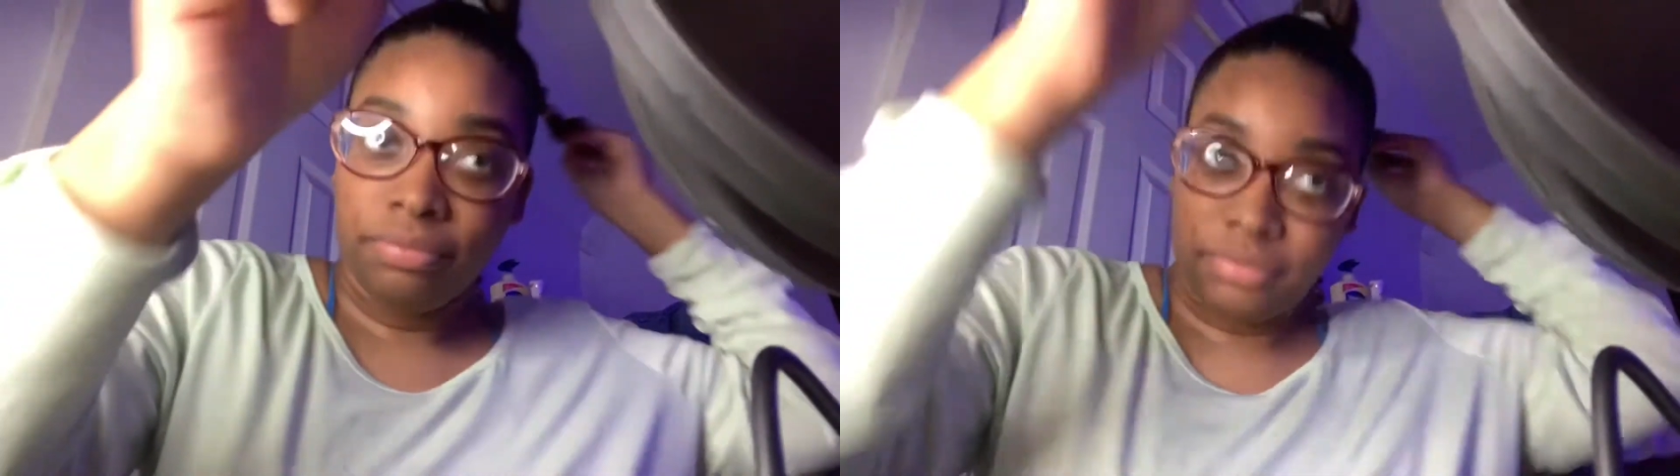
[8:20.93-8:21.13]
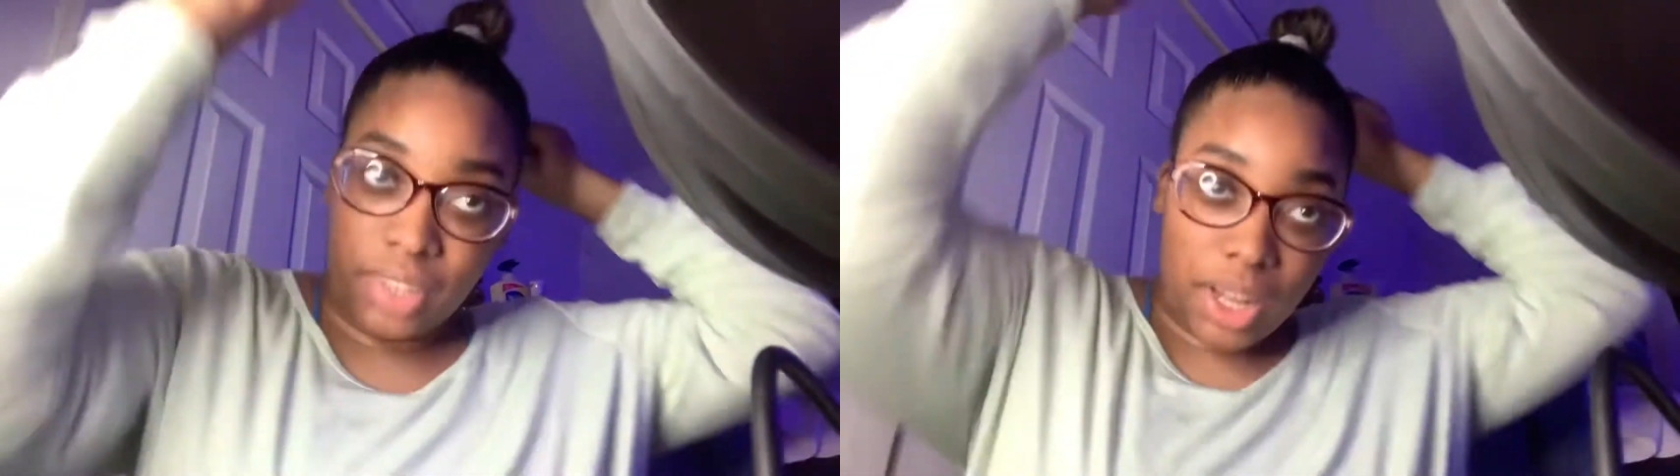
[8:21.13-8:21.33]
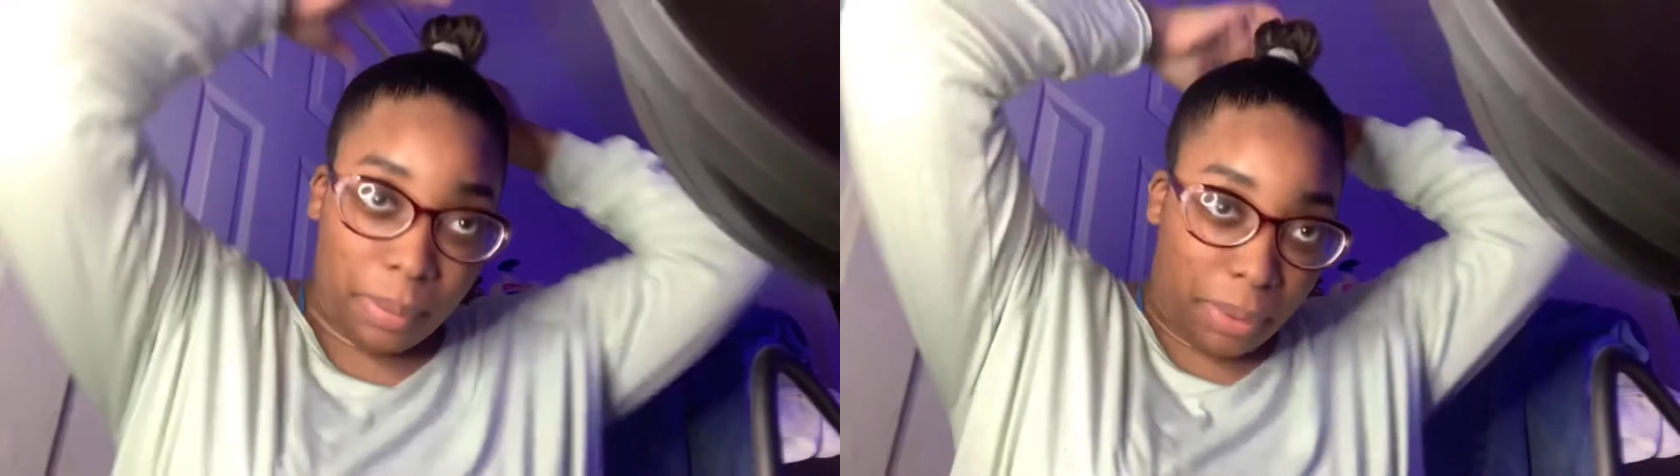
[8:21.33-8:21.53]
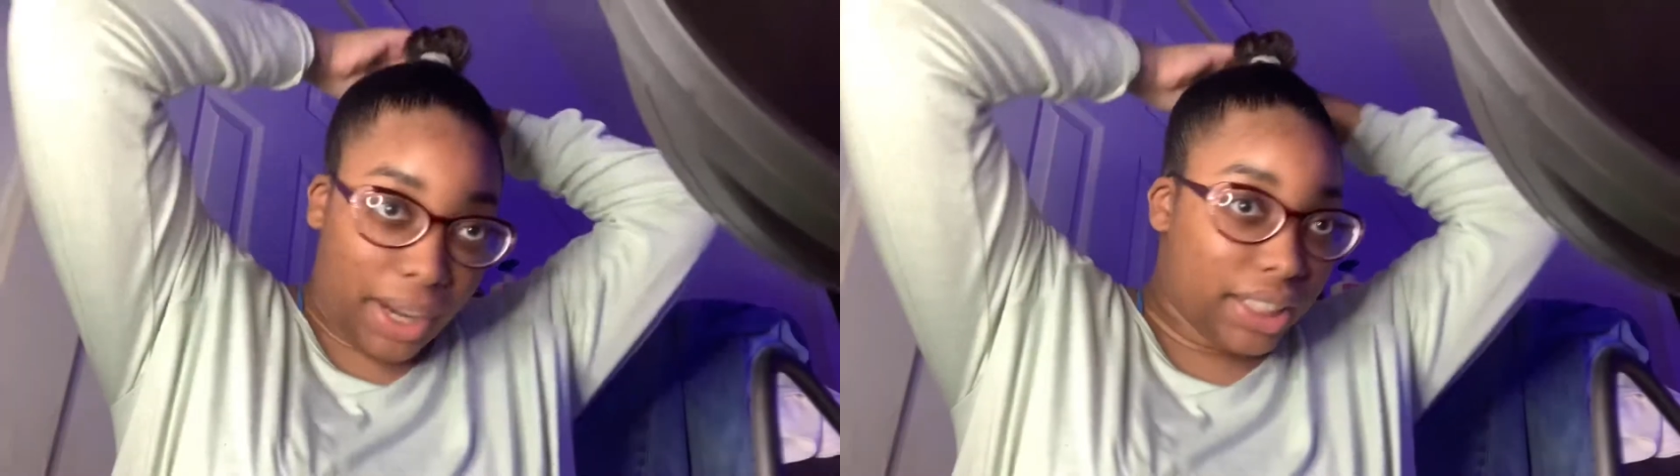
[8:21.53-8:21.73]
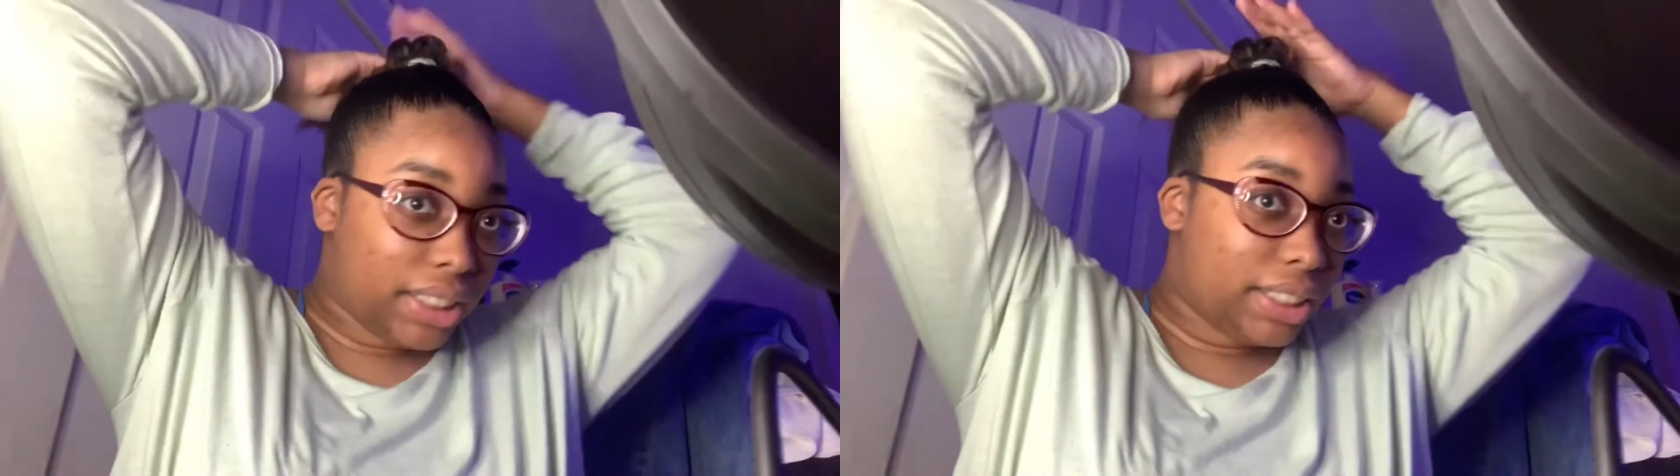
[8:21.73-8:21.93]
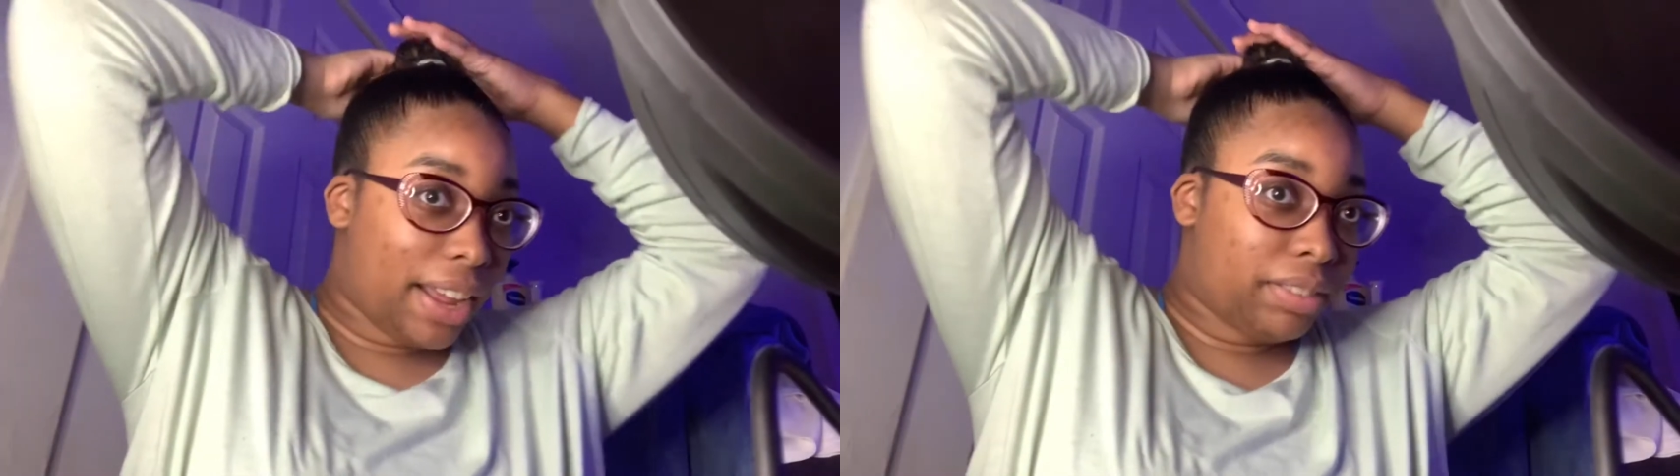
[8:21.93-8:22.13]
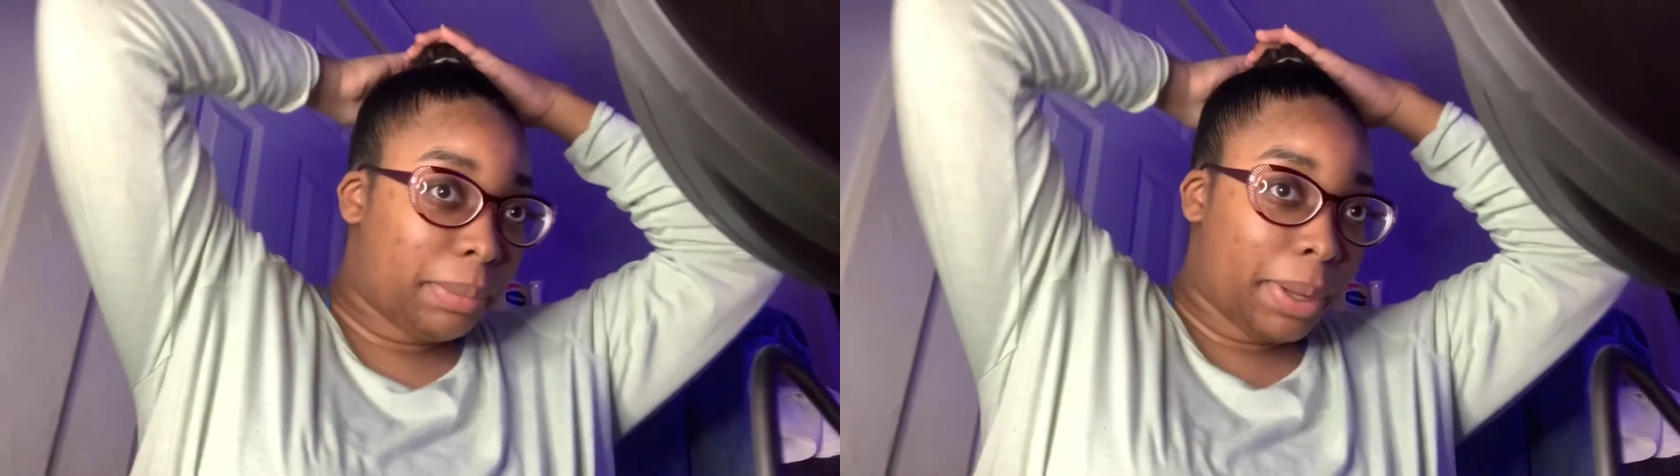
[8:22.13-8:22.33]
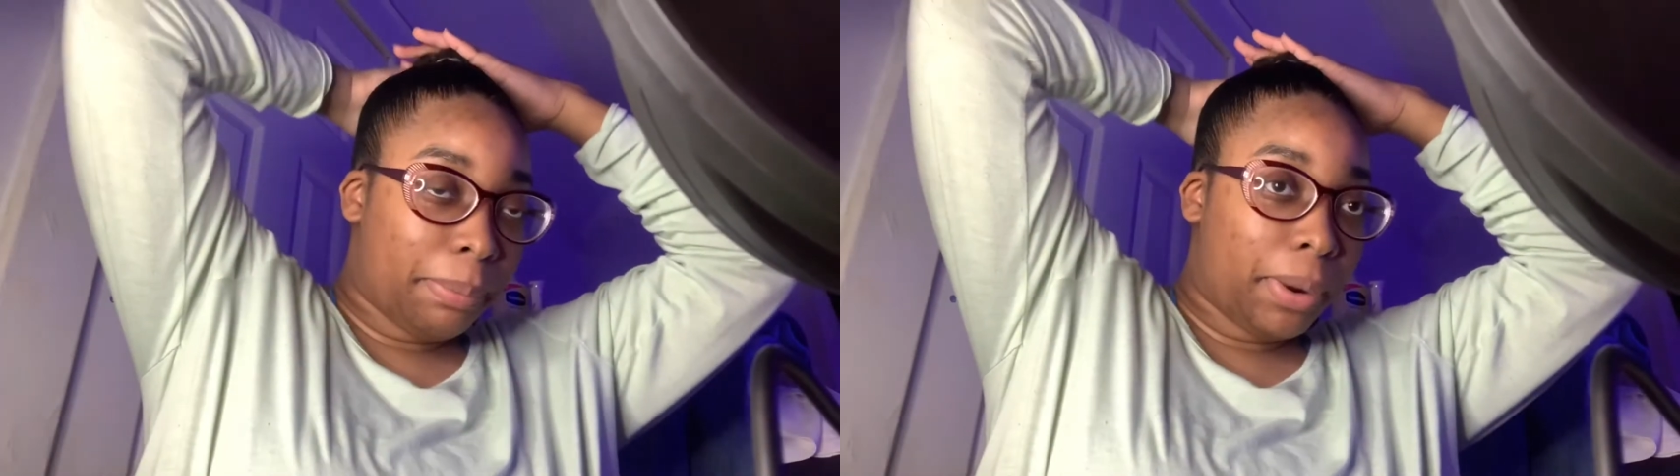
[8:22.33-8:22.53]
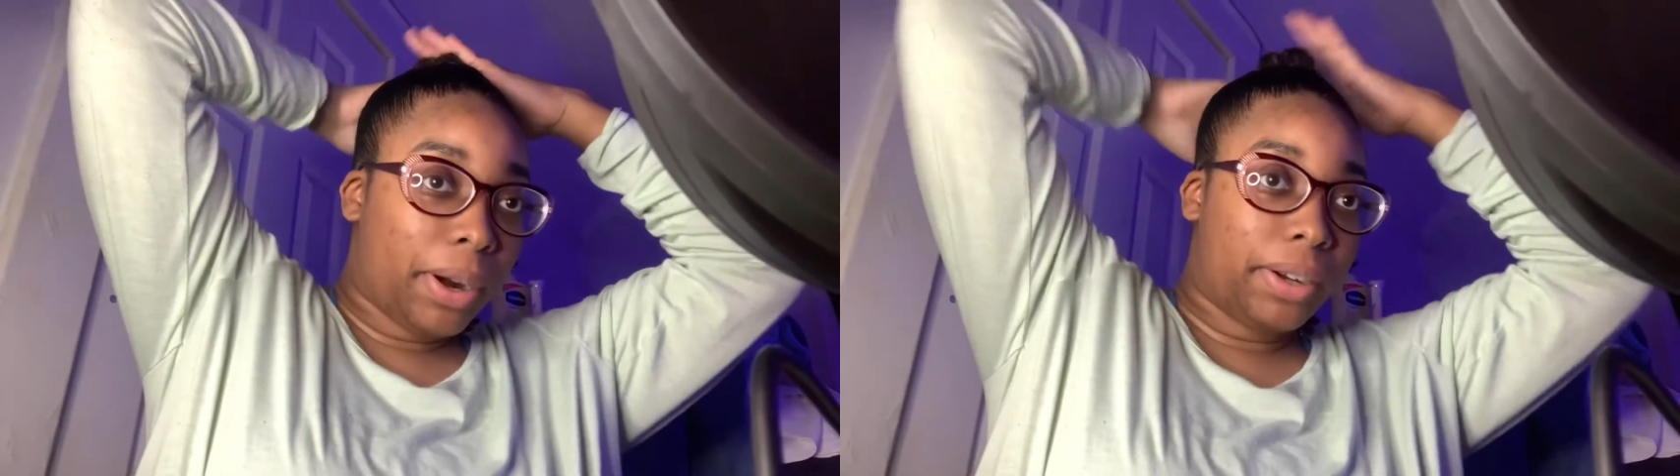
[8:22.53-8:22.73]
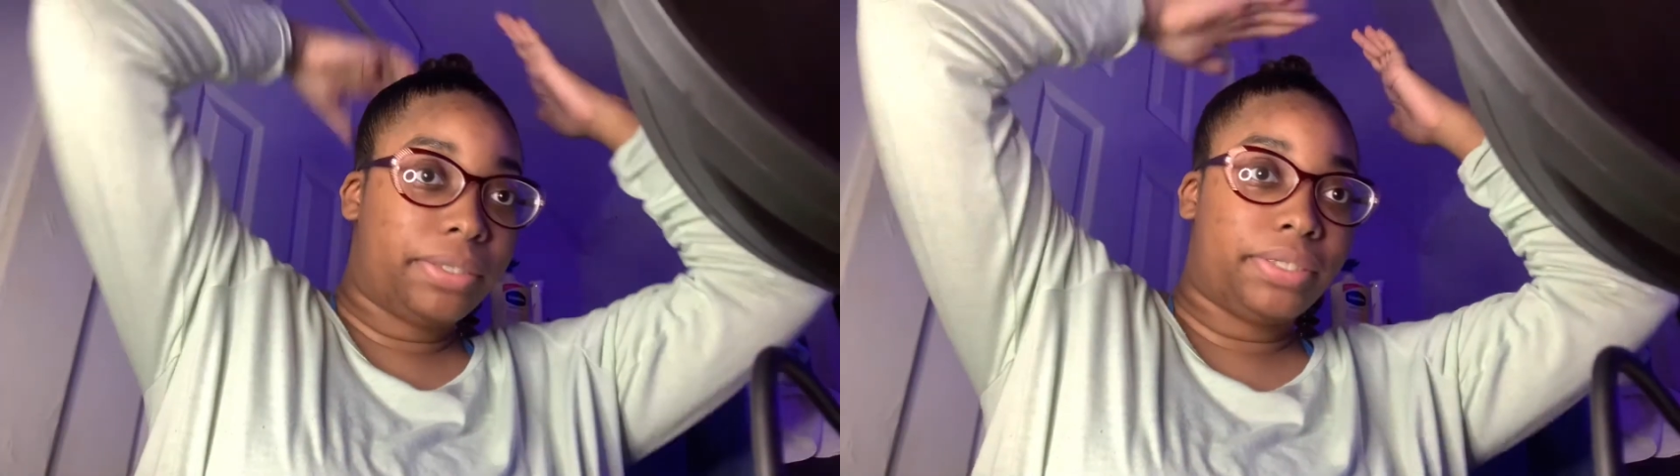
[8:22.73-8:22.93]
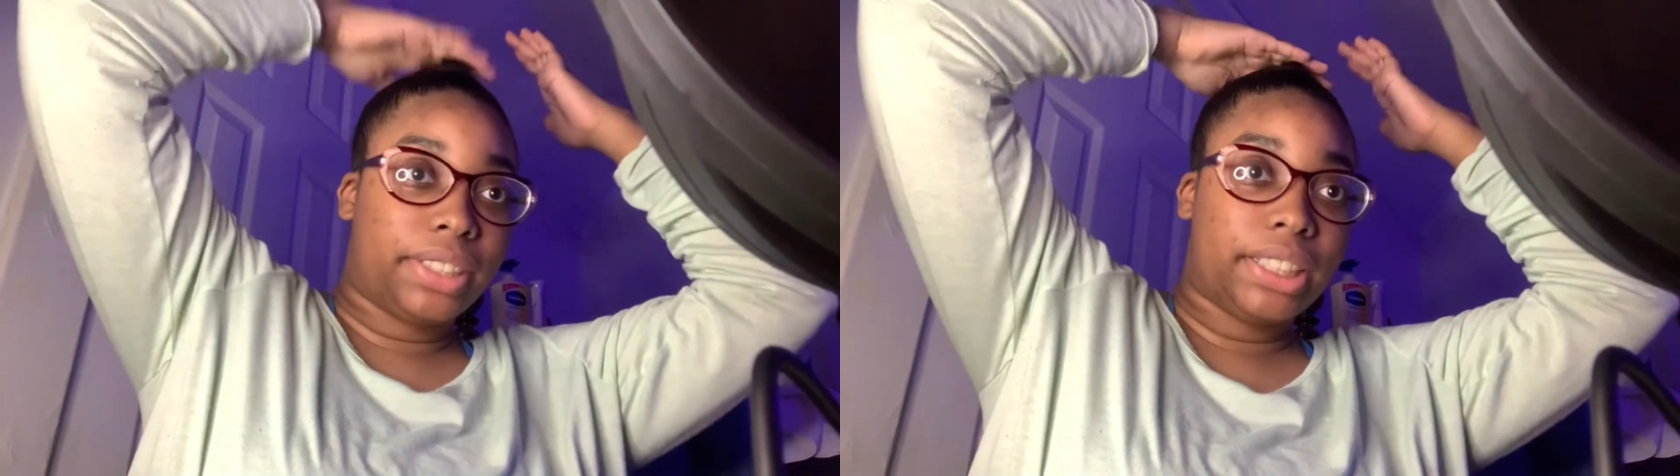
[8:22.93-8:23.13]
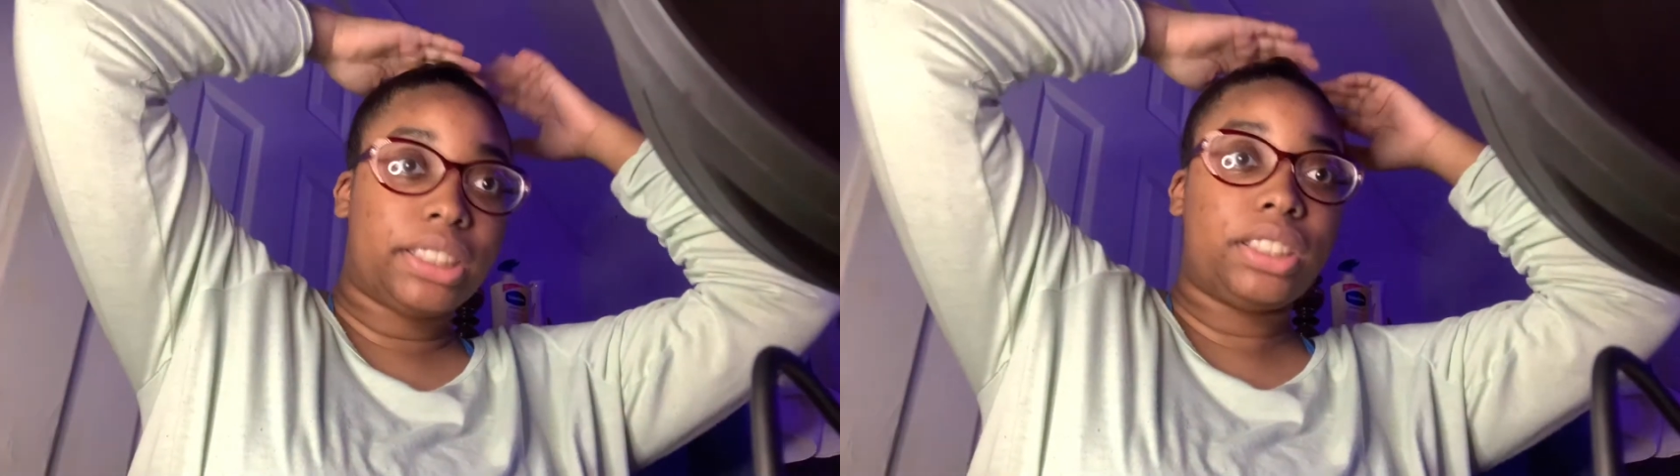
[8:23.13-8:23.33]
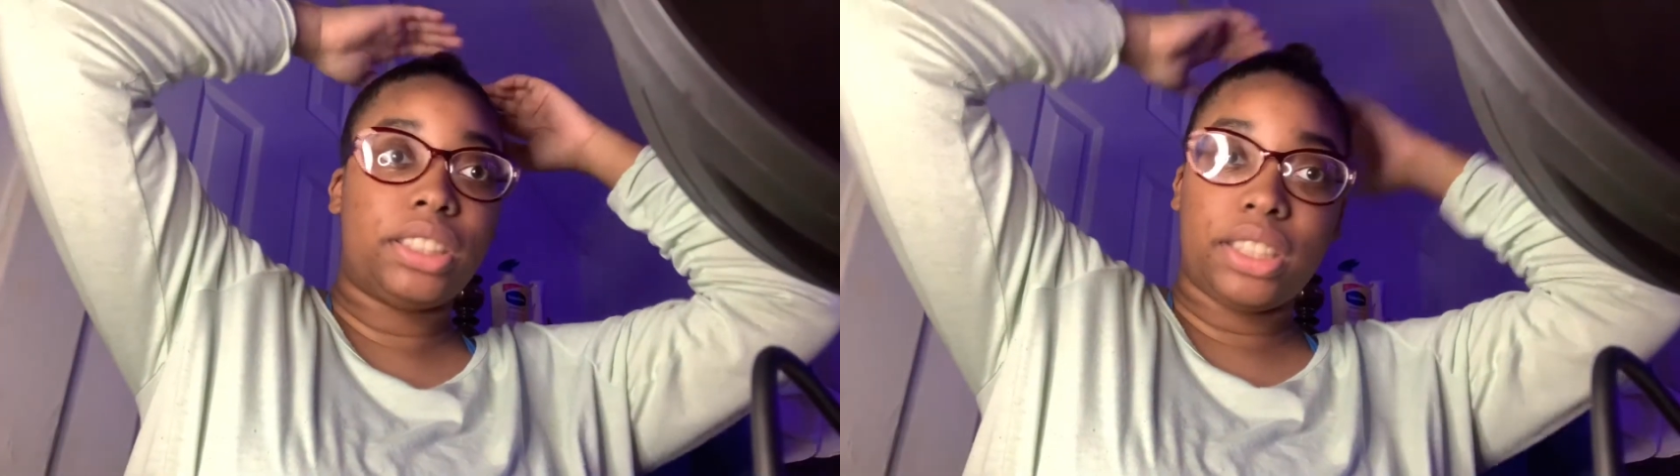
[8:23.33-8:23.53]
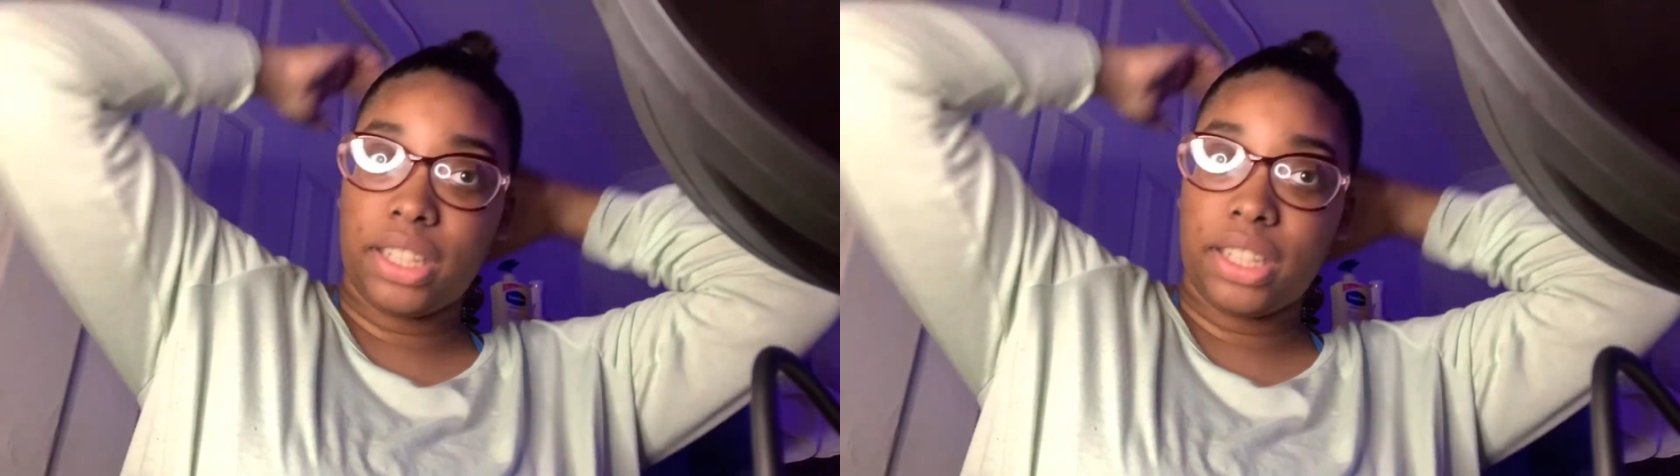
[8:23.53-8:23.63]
Your braid doesn't have to be perfect